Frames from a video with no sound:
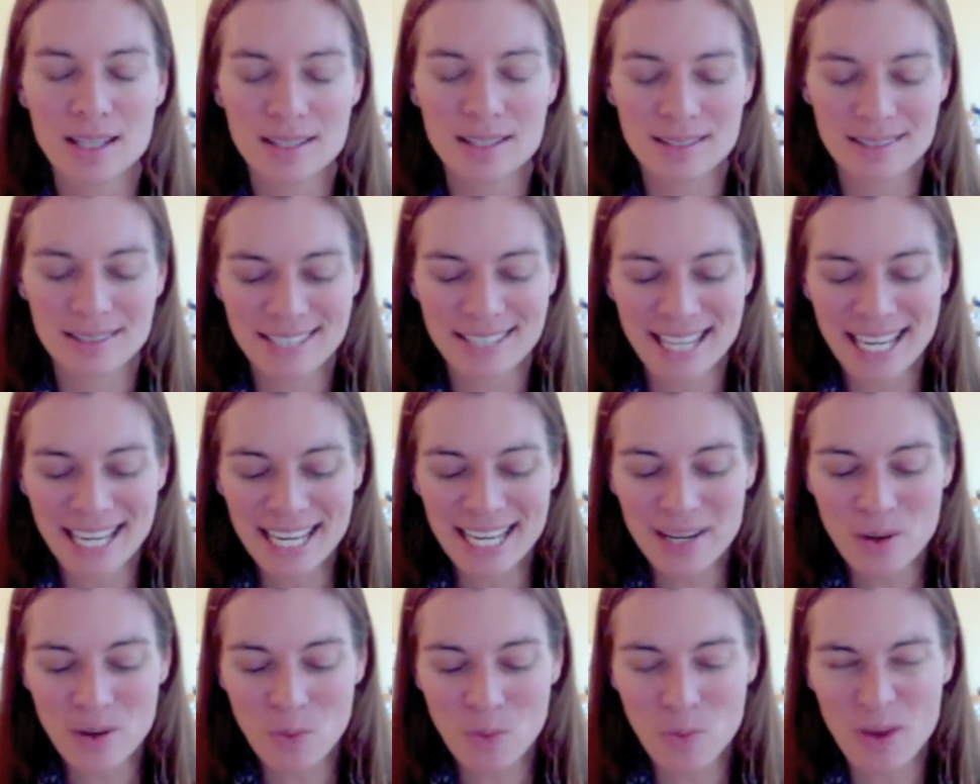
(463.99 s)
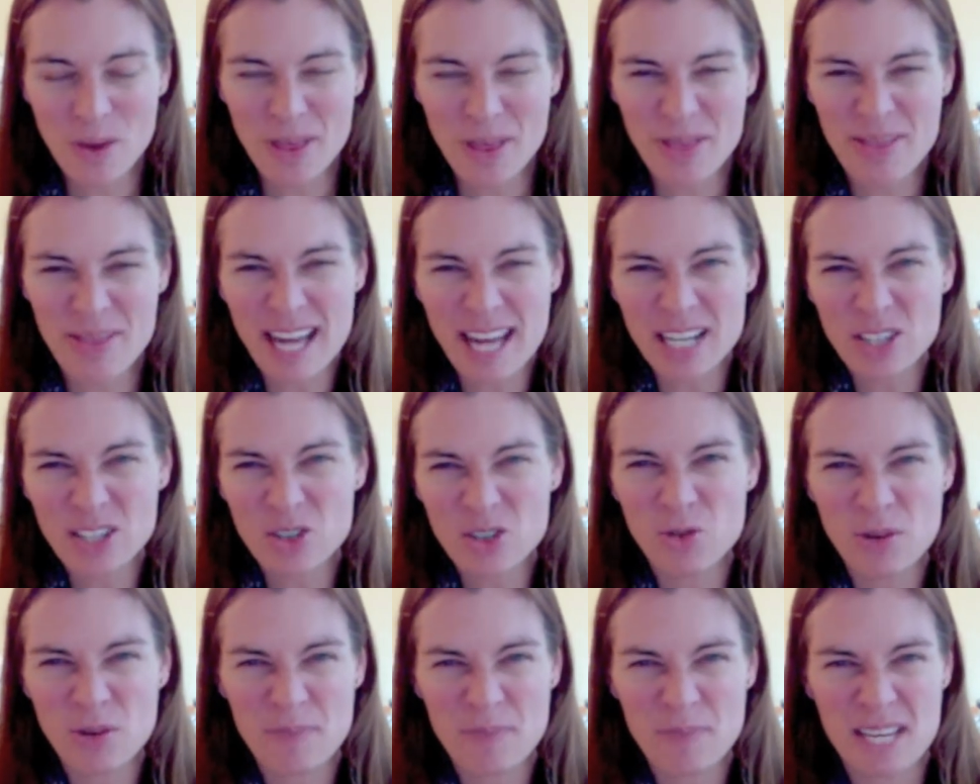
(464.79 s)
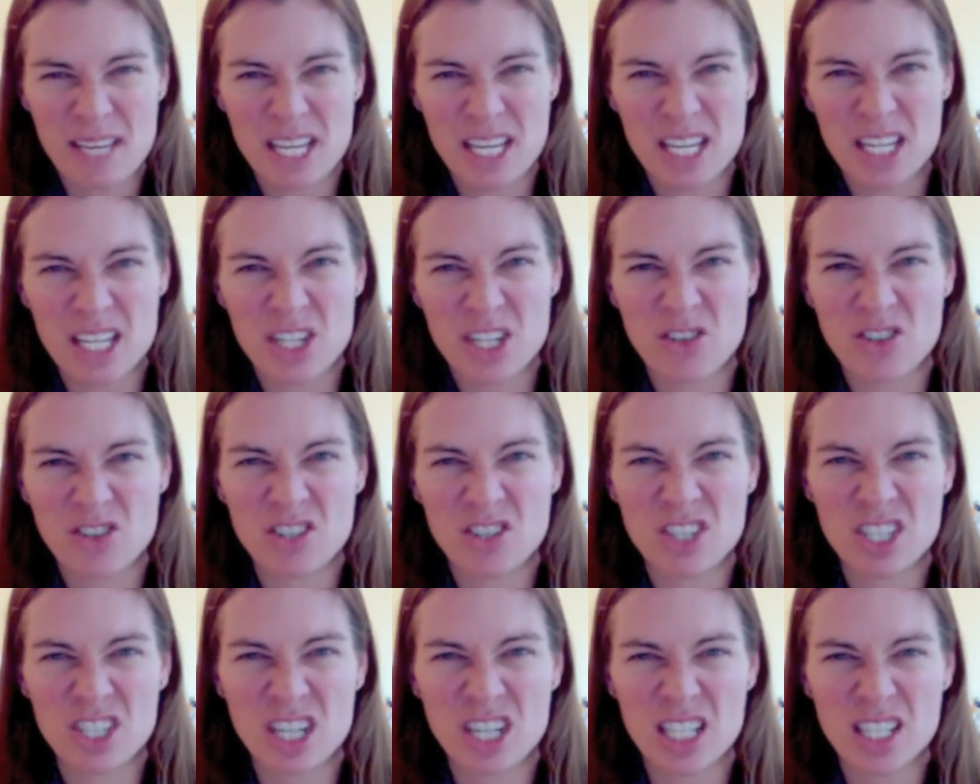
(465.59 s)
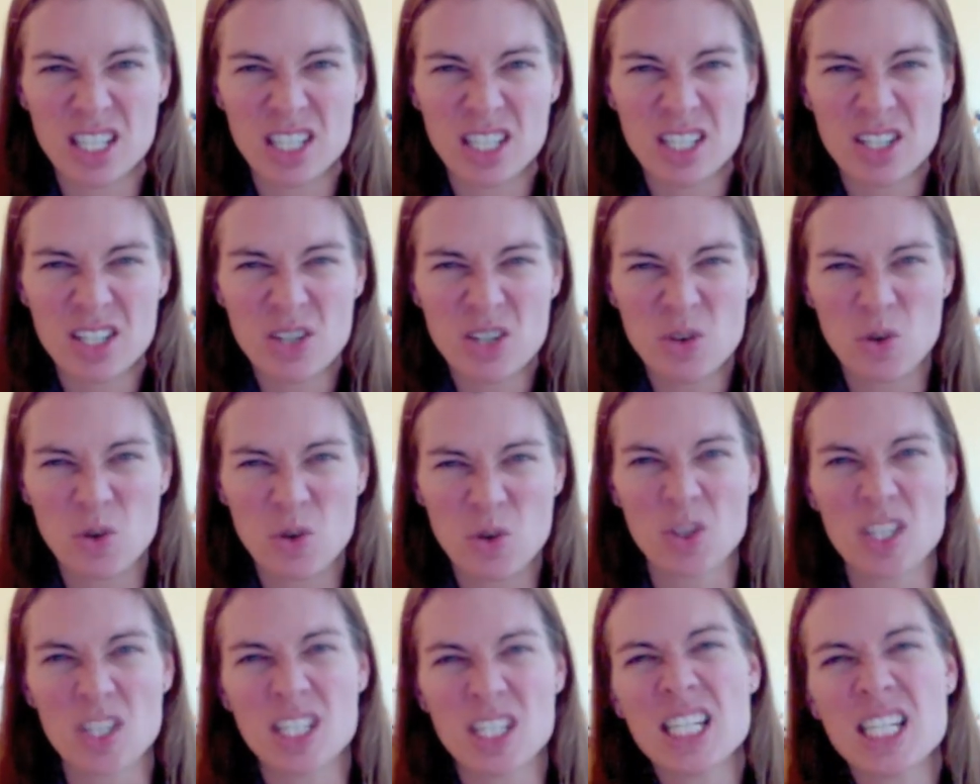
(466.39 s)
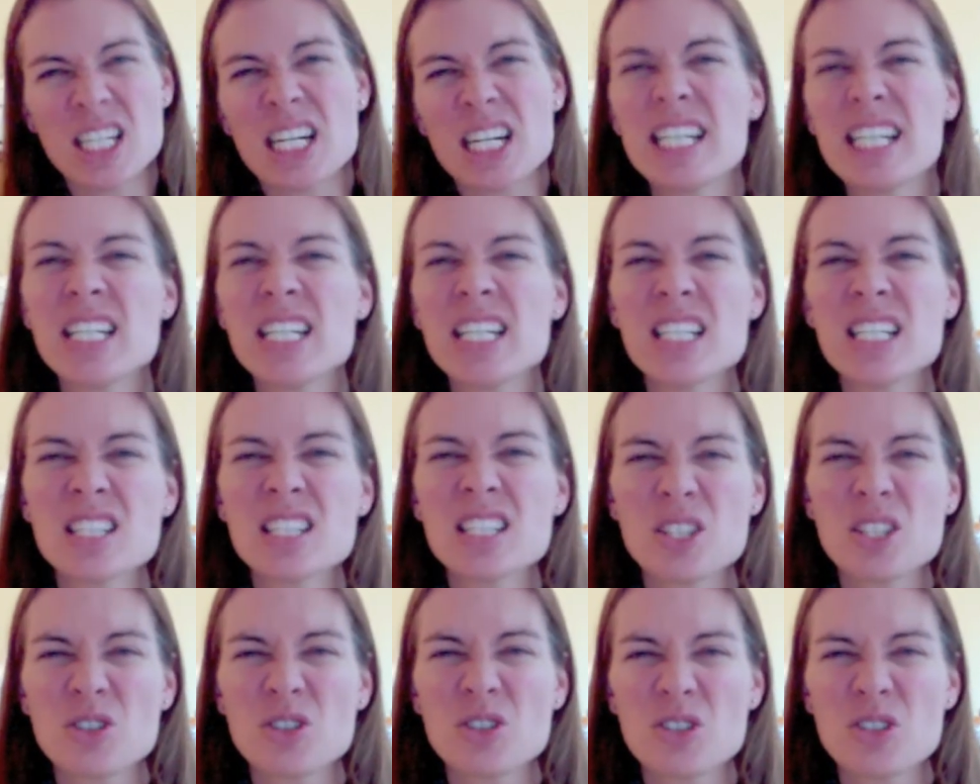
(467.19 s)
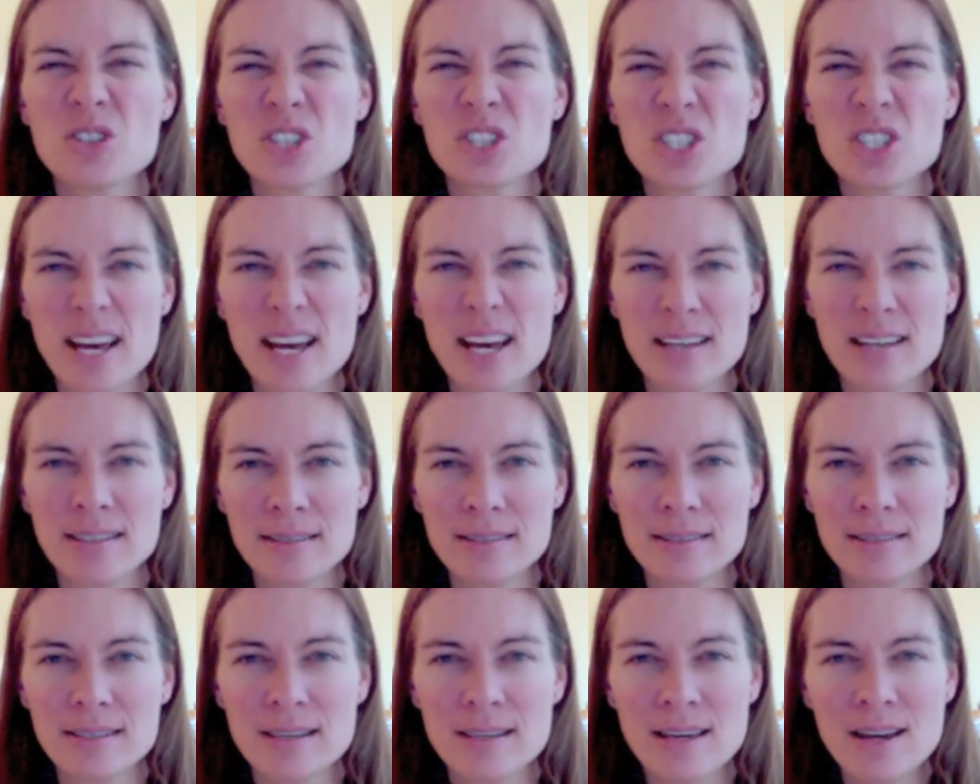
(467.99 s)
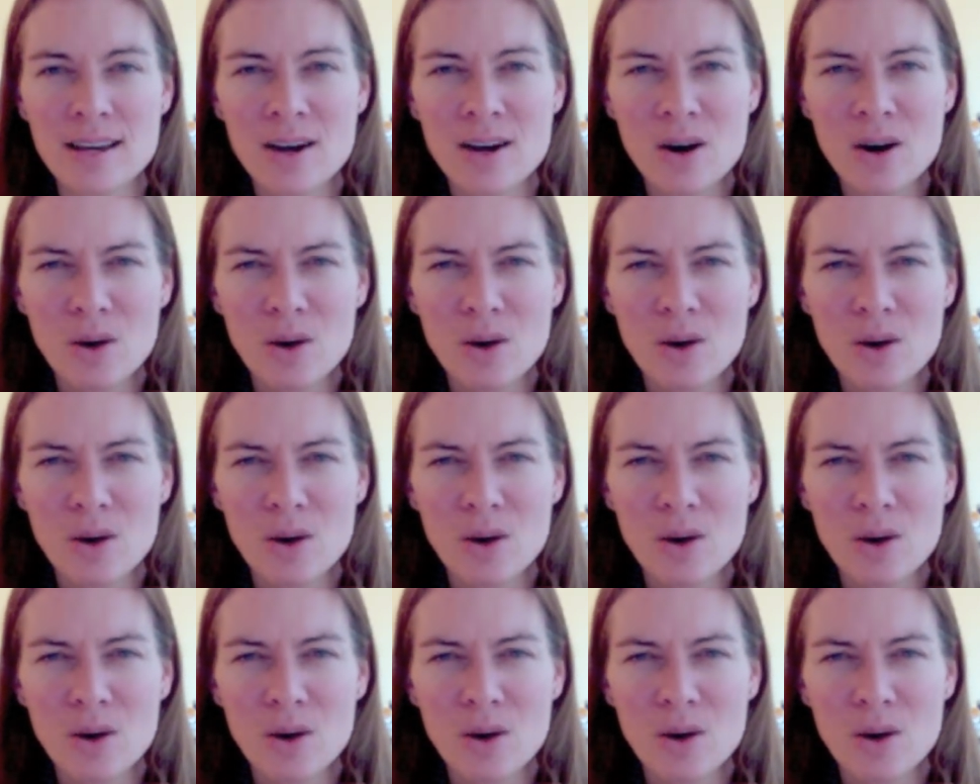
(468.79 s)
Sitting with that gripping in your gut or the tightness in your chest